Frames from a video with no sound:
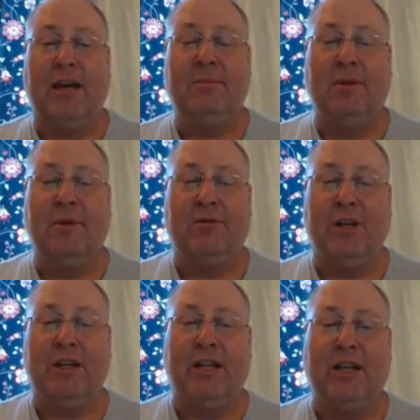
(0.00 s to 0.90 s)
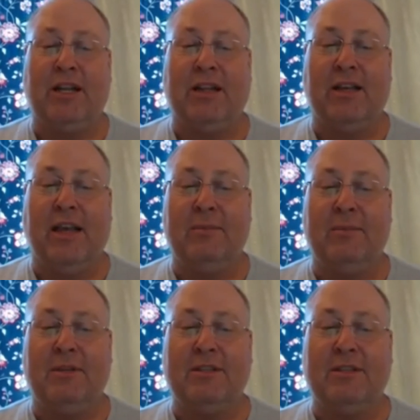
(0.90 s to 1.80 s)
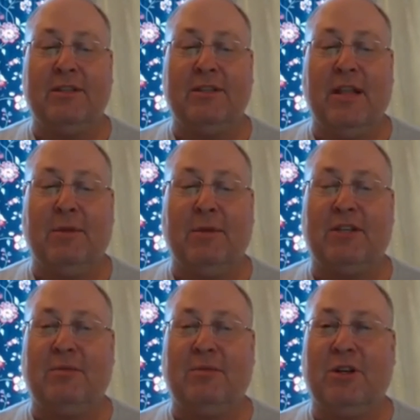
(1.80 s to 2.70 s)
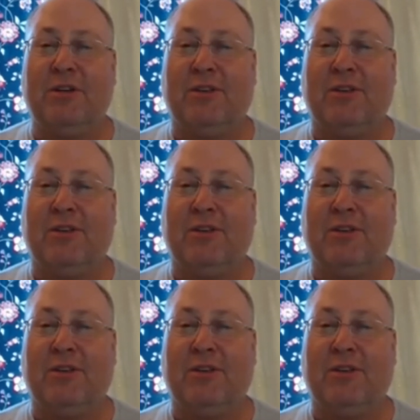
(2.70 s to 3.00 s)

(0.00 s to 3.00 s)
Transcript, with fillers: Avoiding death in the game is not much more difficult.